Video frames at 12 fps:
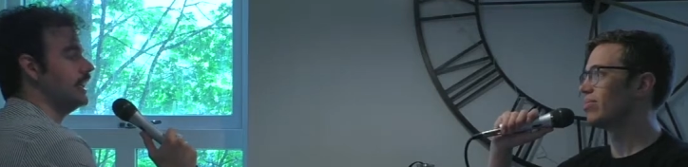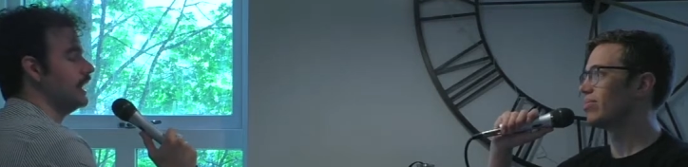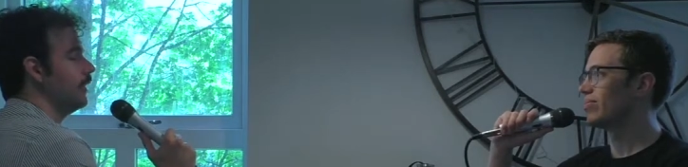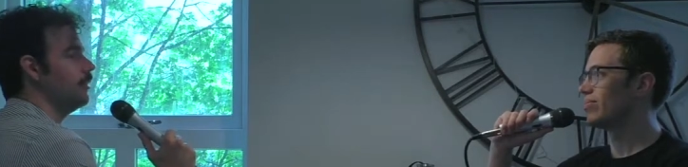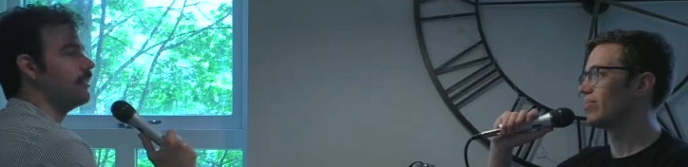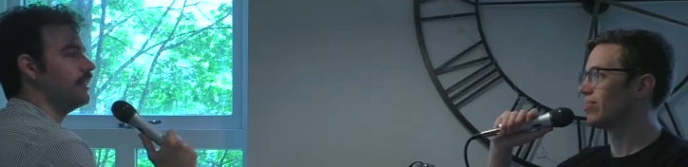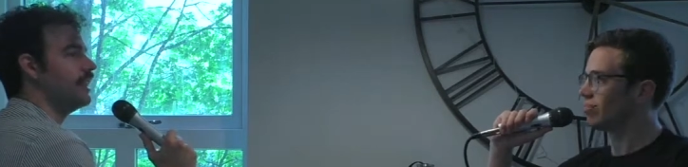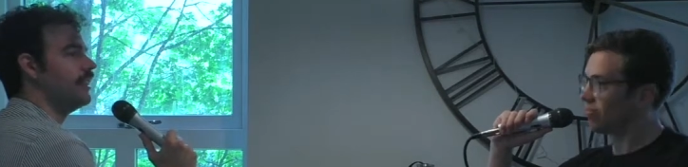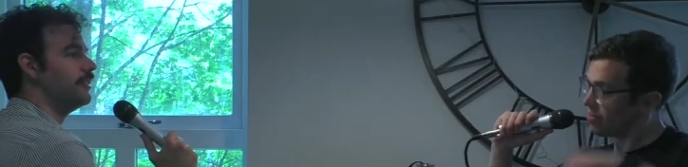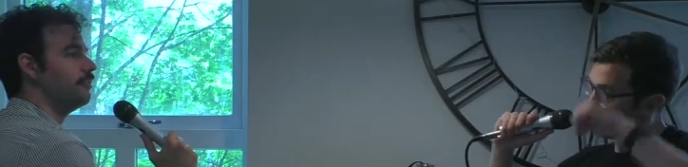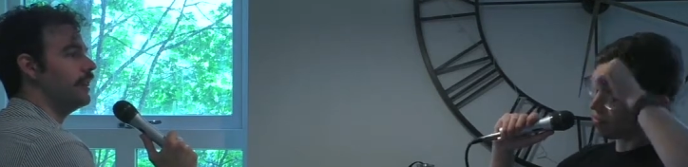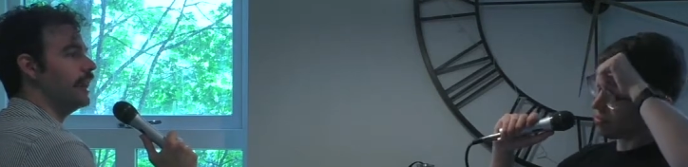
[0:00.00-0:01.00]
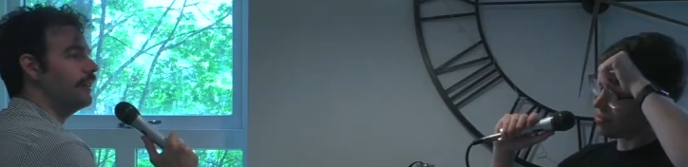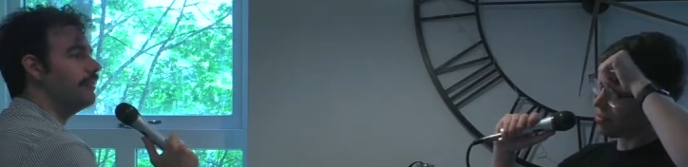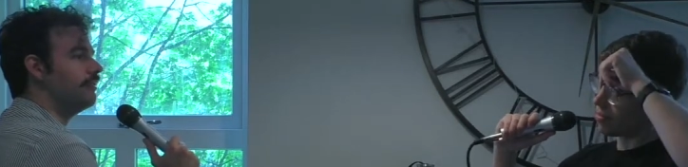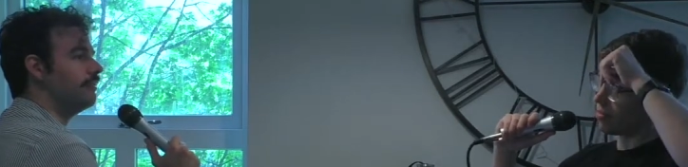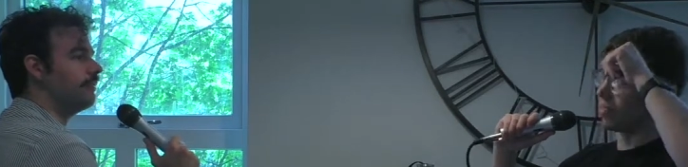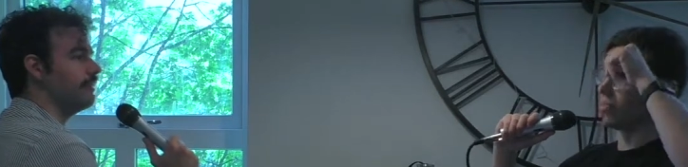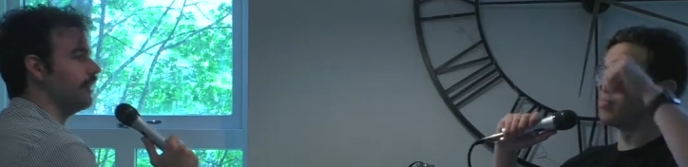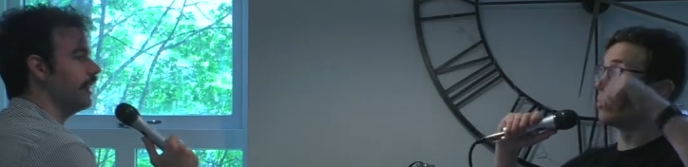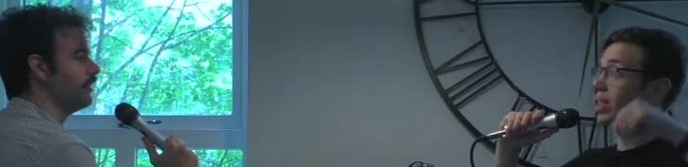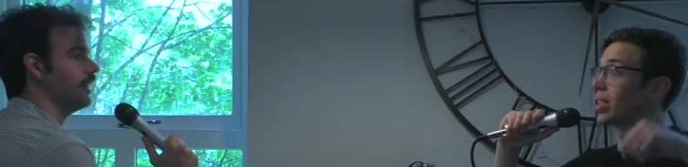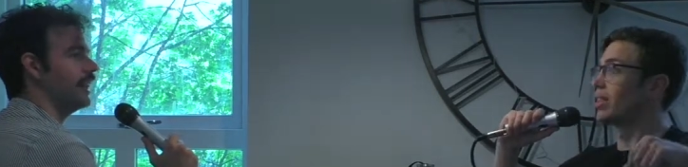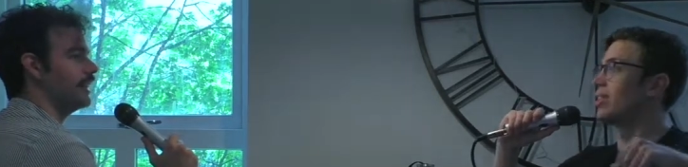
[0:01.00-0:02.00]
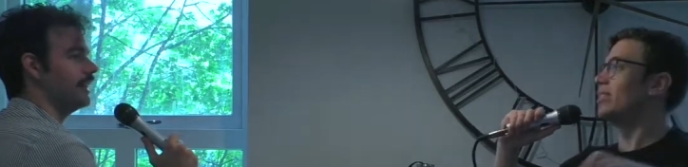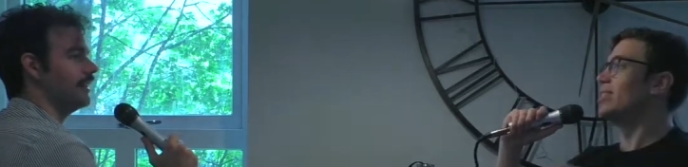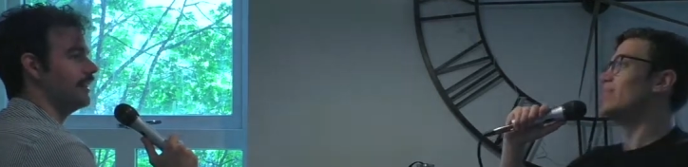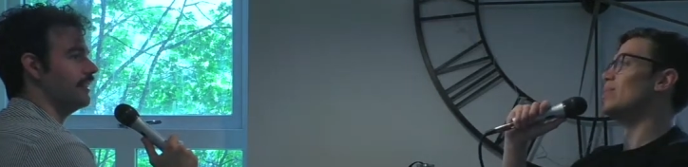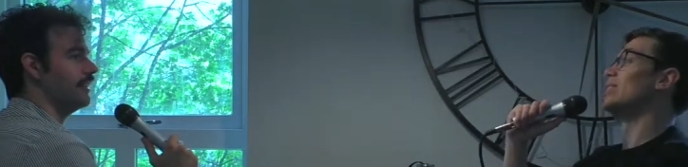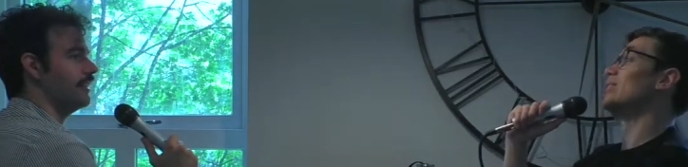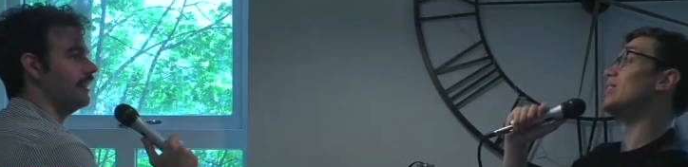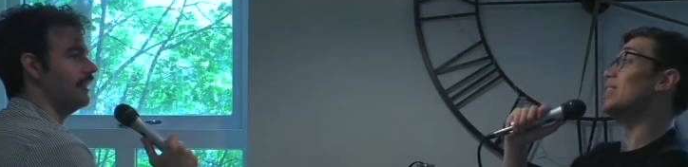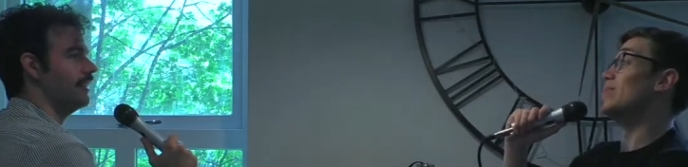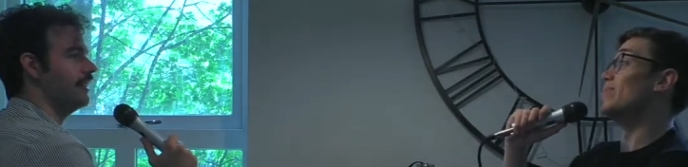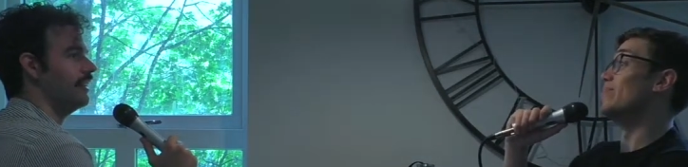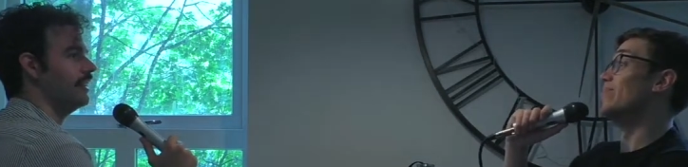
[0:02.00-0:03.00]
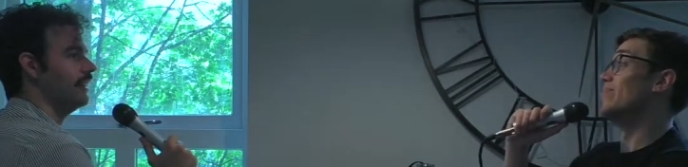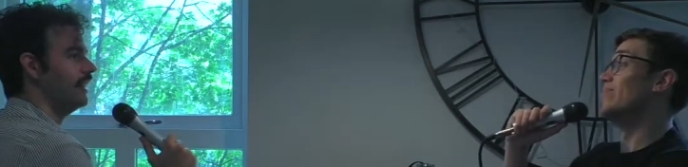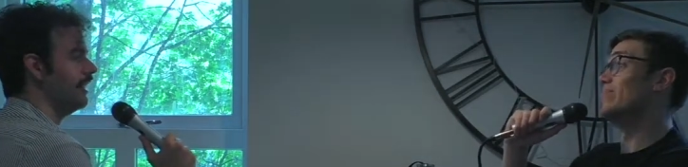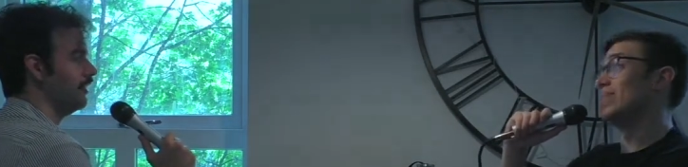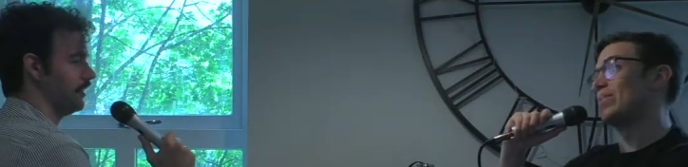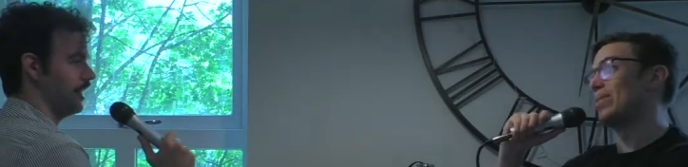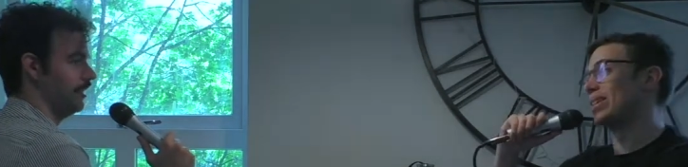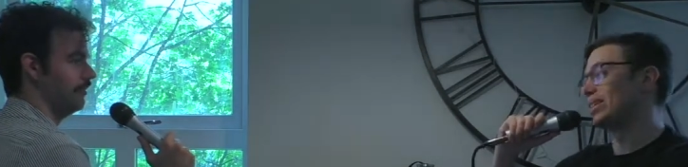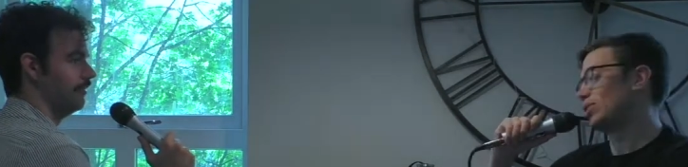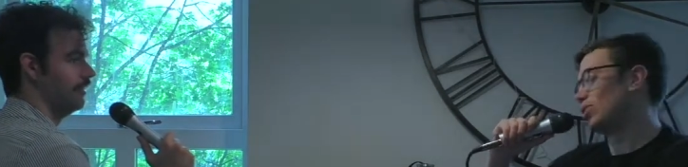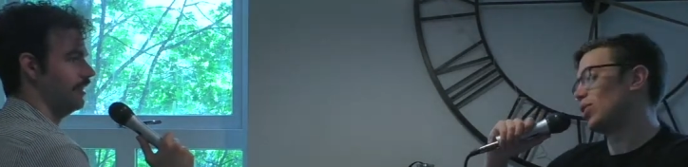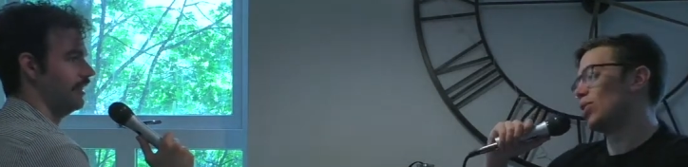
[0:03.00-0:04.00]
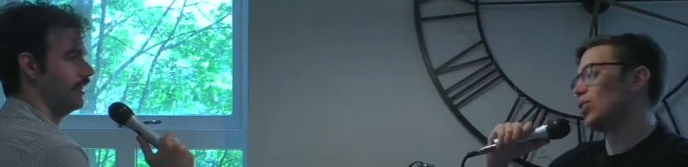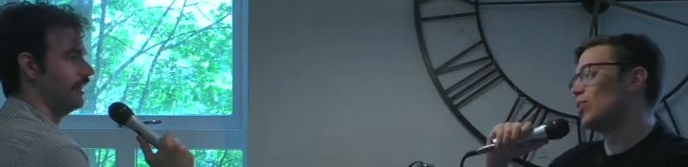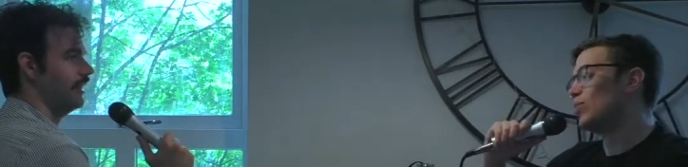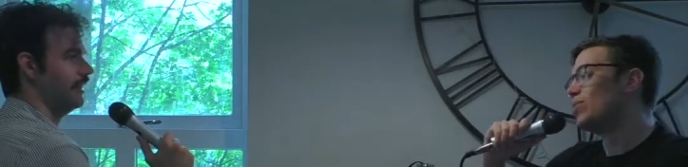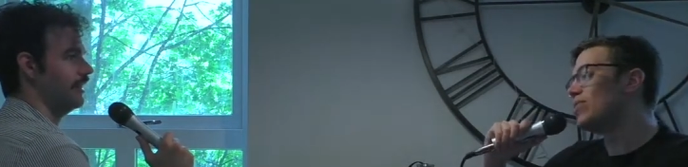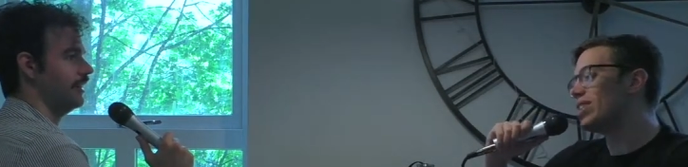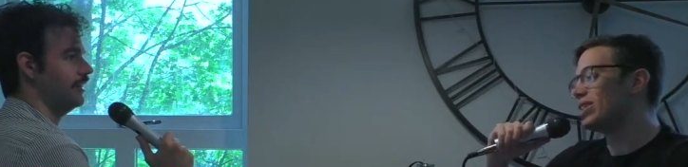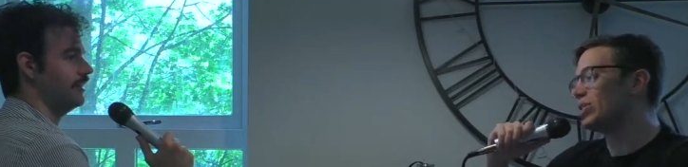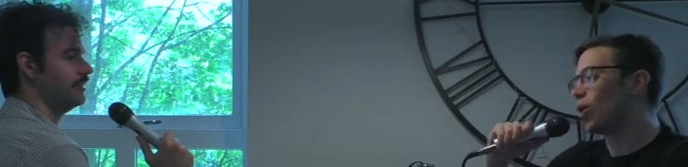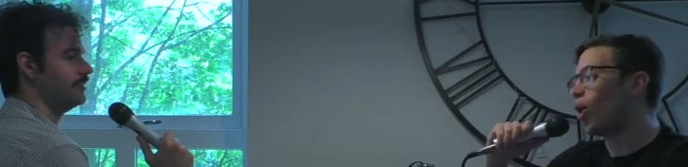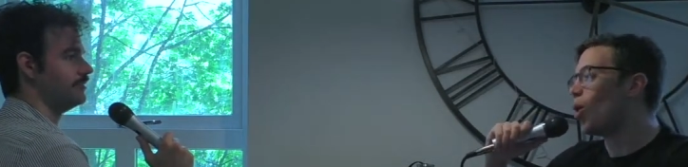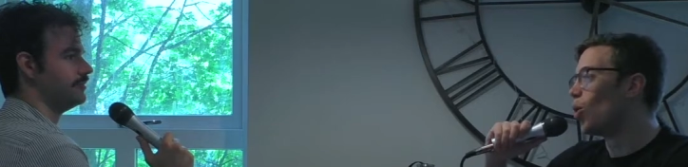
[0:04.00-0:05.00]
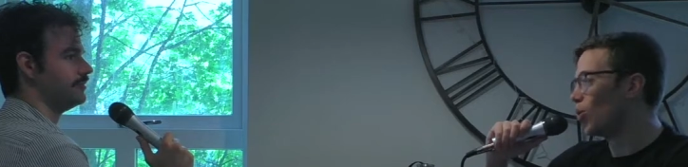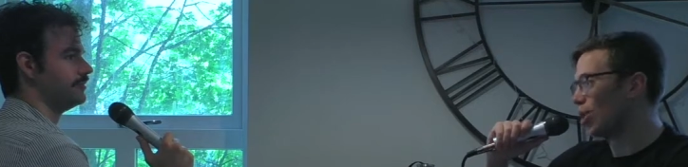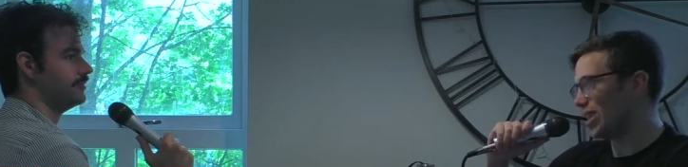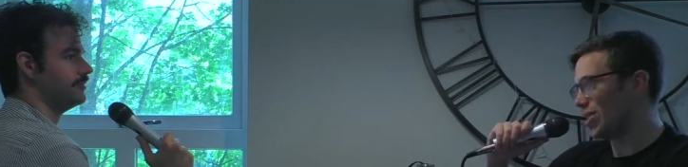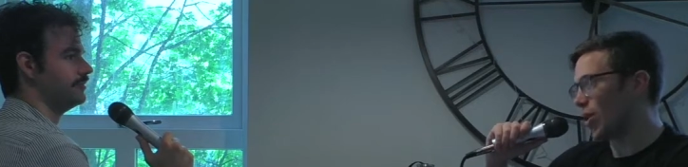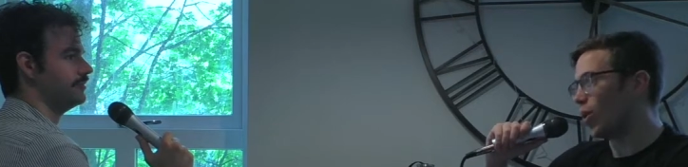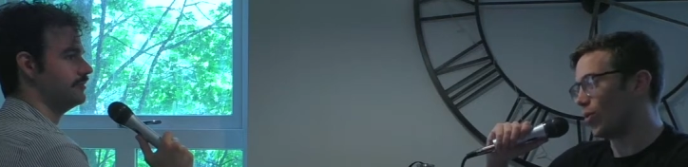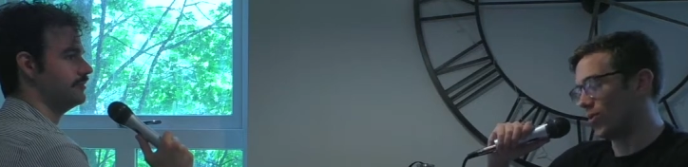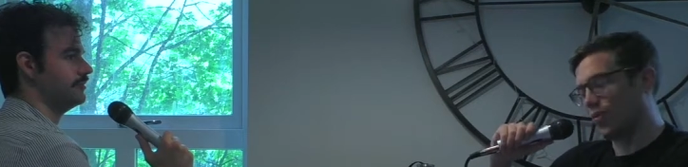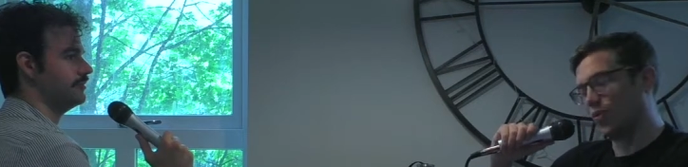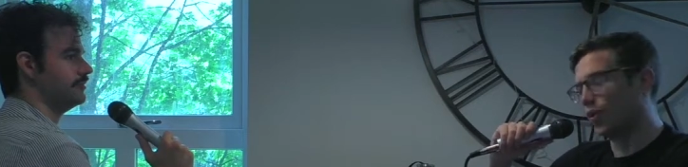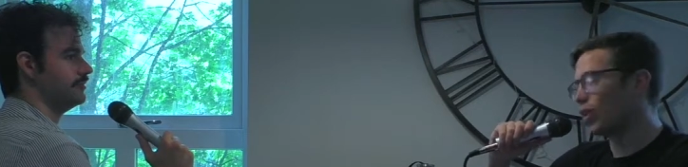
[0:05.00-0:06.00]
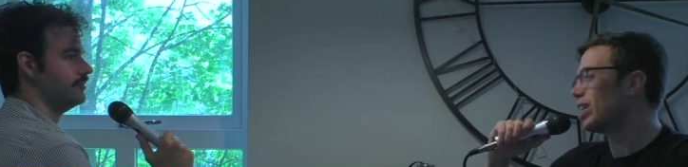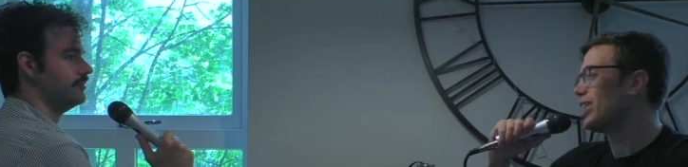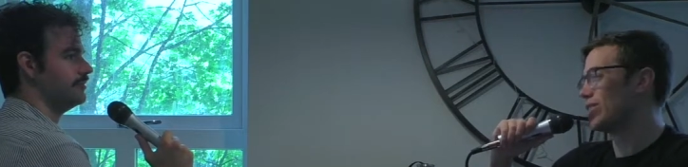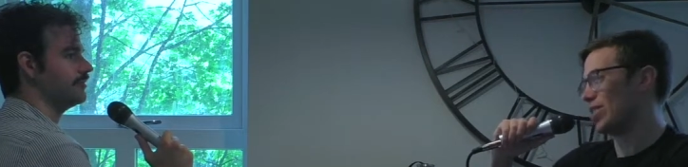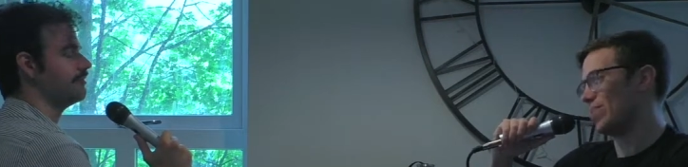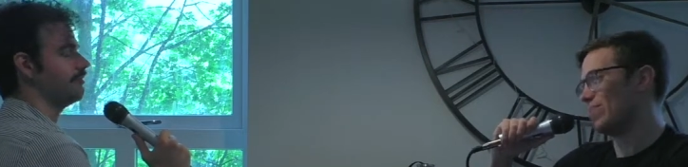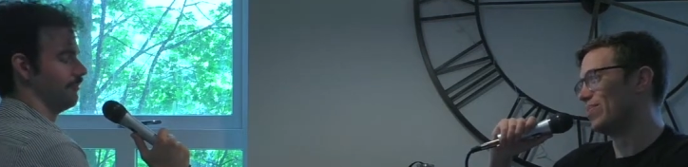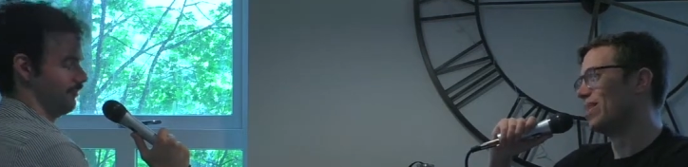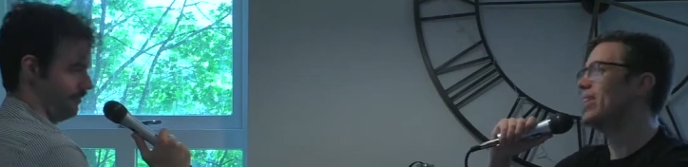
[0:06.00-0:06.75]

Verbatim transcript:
Speaker 1: that was a nice bit.
Speaker 2: Mm-hmm. I'll take it, but it's dumb. It is. I dumb. mean, it's the movie is wholly, ho fully dumb.